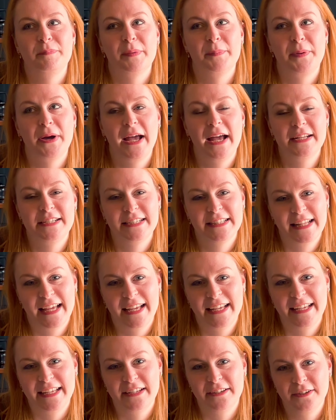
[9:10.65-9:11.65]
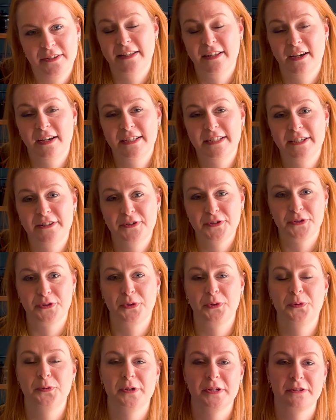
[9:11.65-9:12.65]
But by adding that in, the idea is to
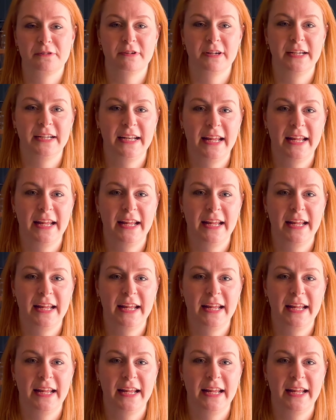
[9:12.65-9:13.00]
always create